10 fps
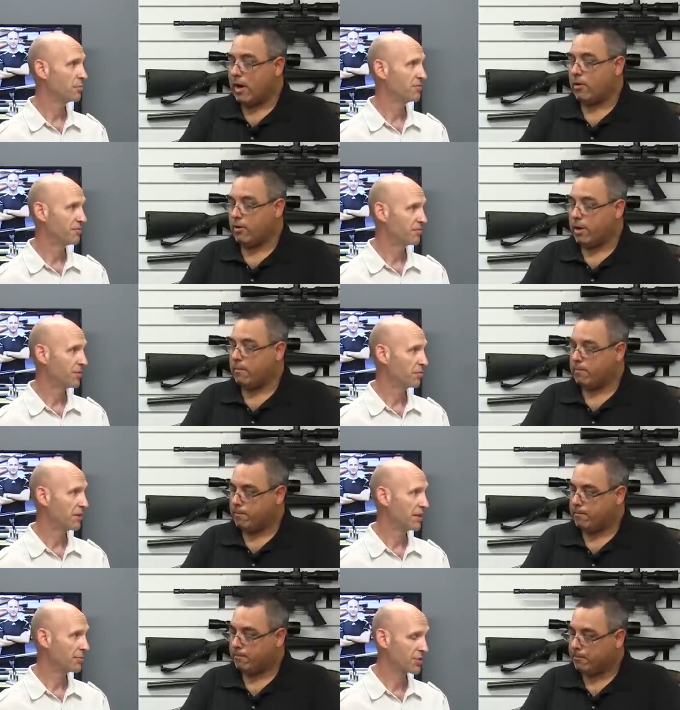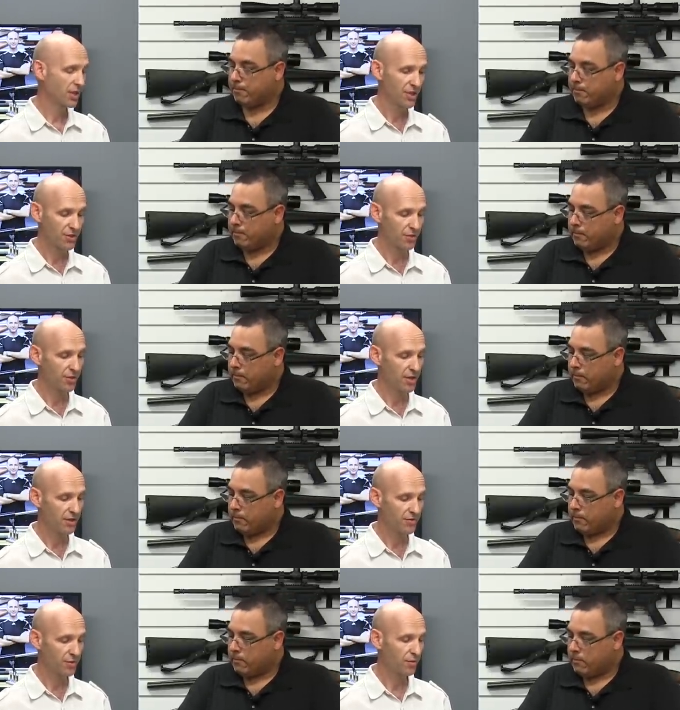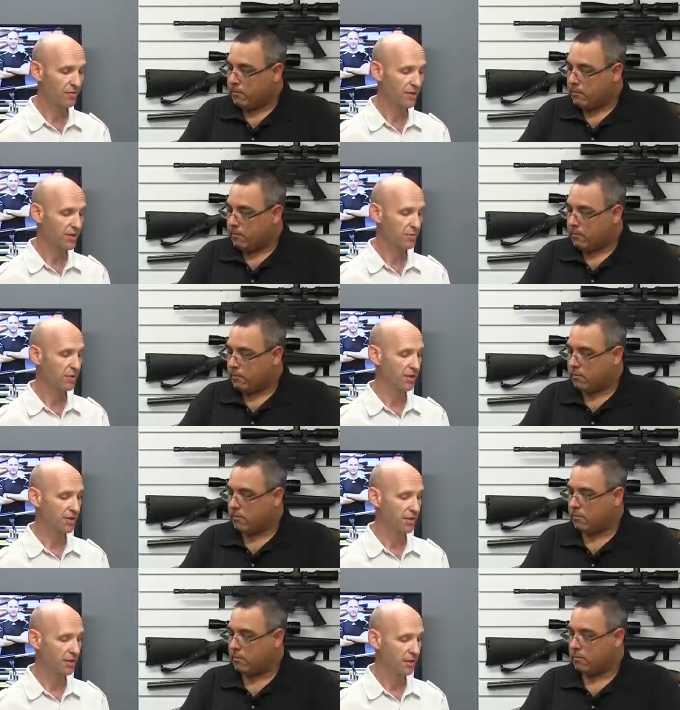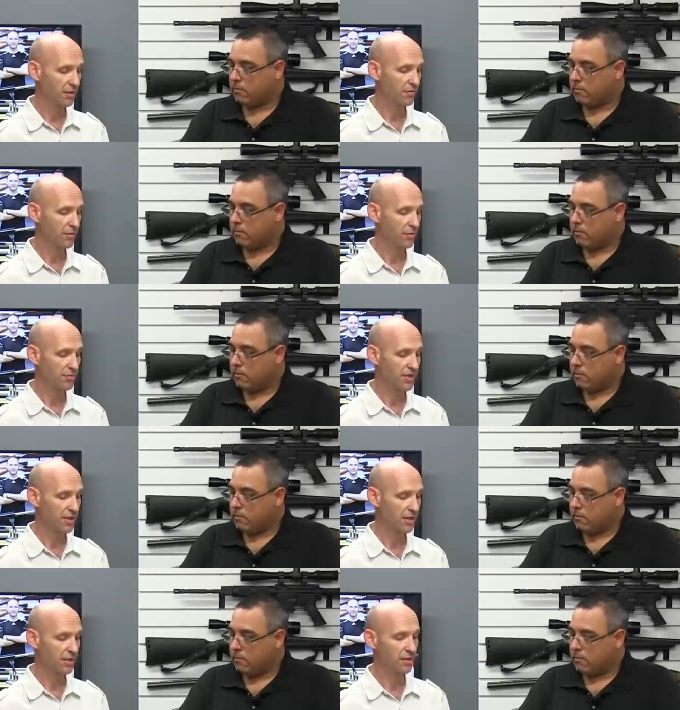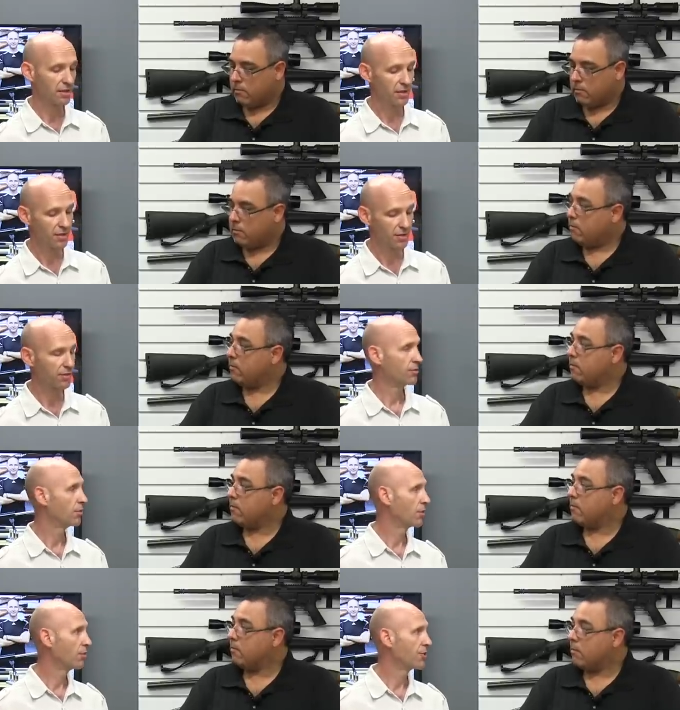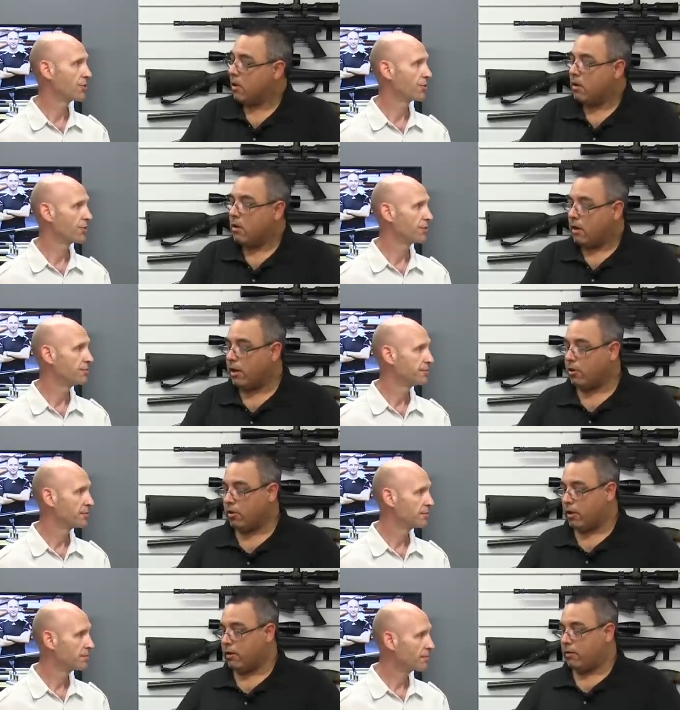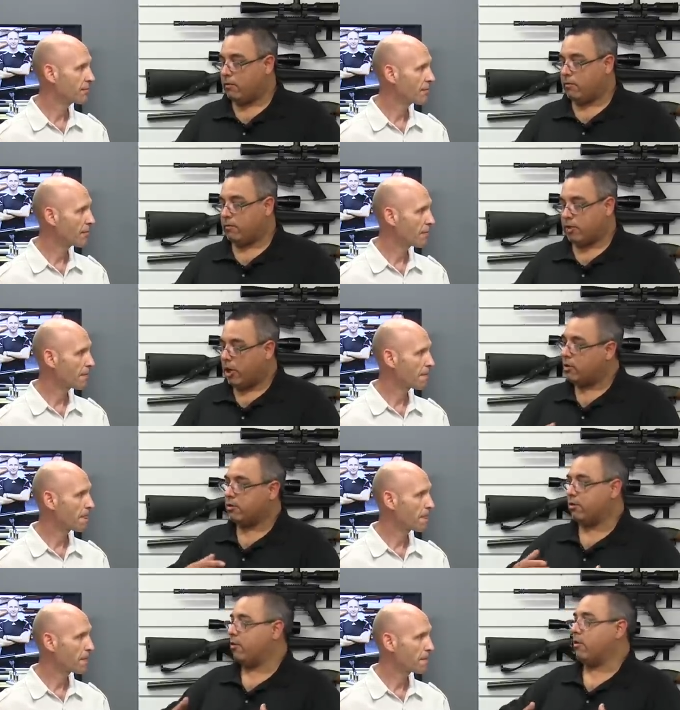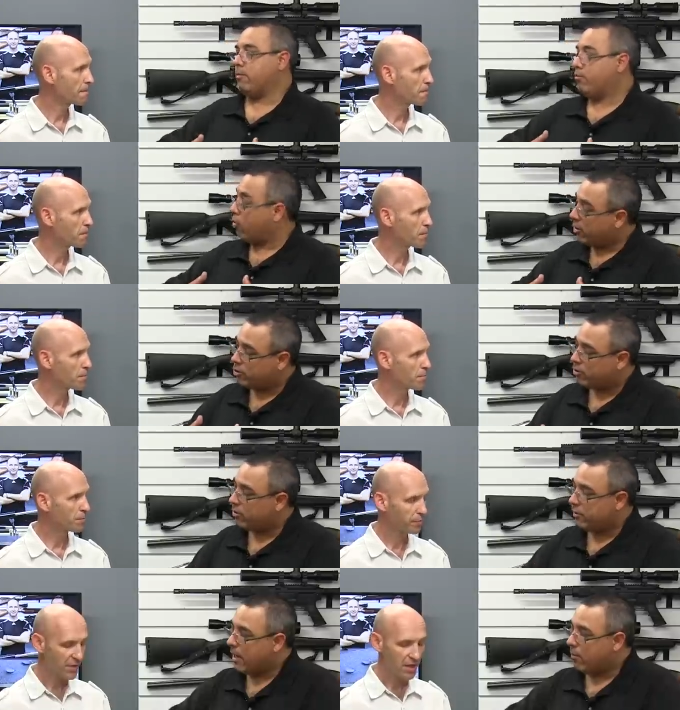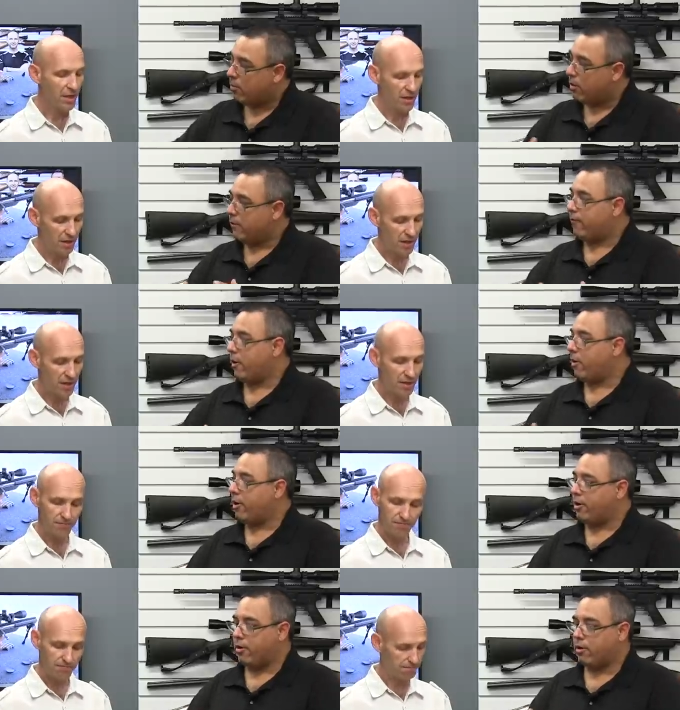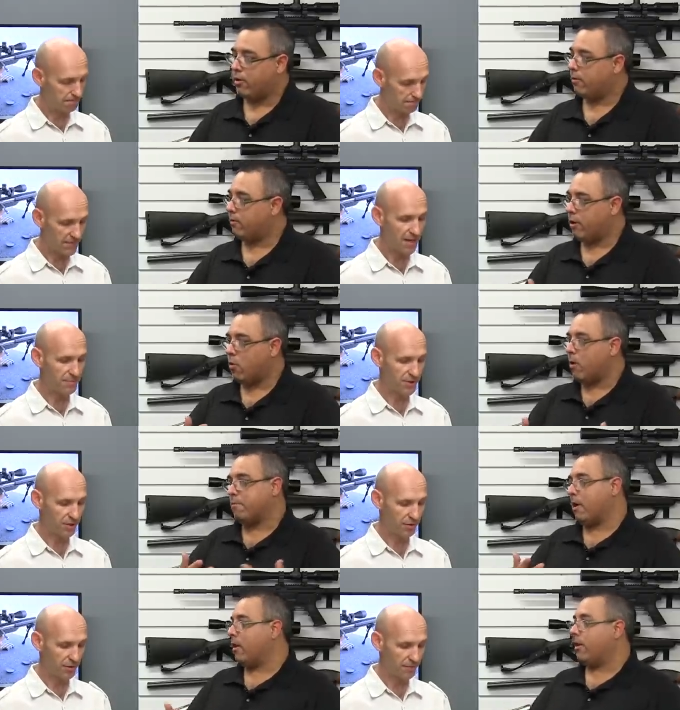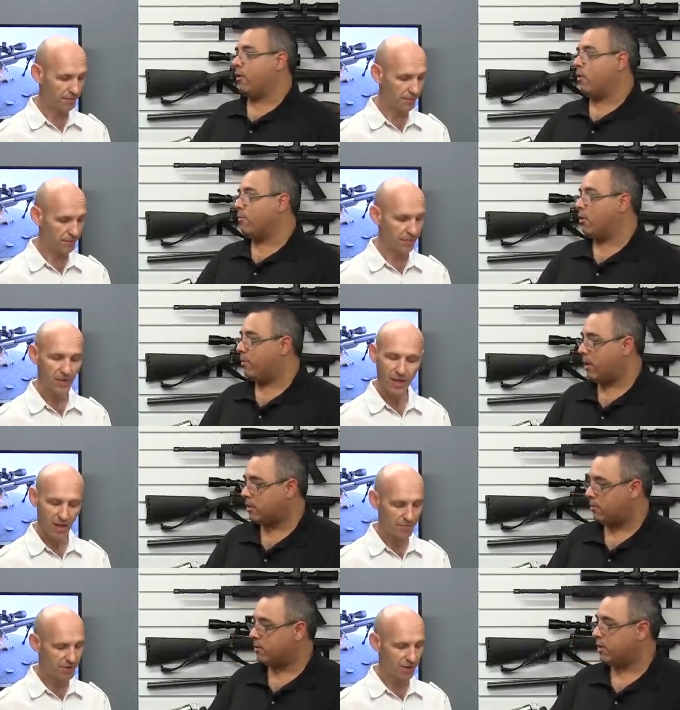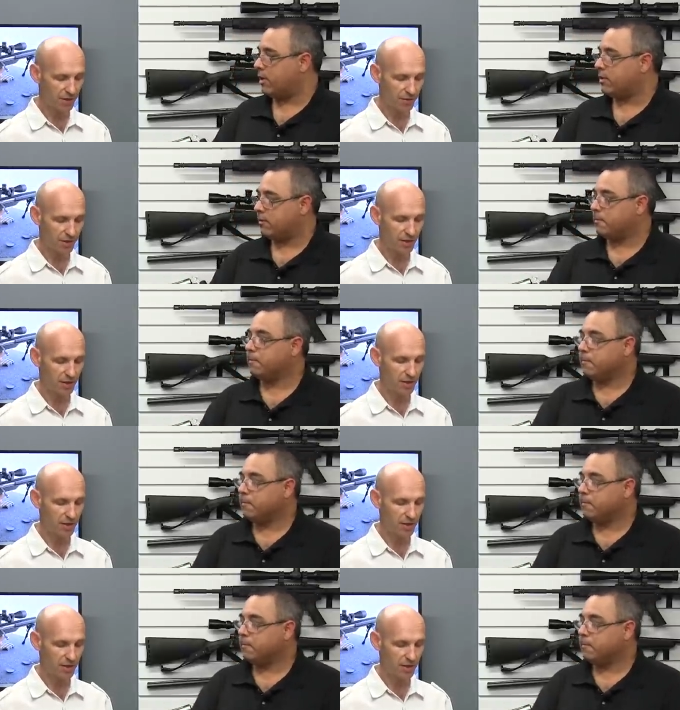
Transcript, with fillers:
Speaker 1: wow, okay. foot-pounds, so you have total flexibility from target to long range hunting. And
Speaker 2: you can change their pressure, and that will you vary can, your you know what pellet or what bullet makes absolutely. the most sense.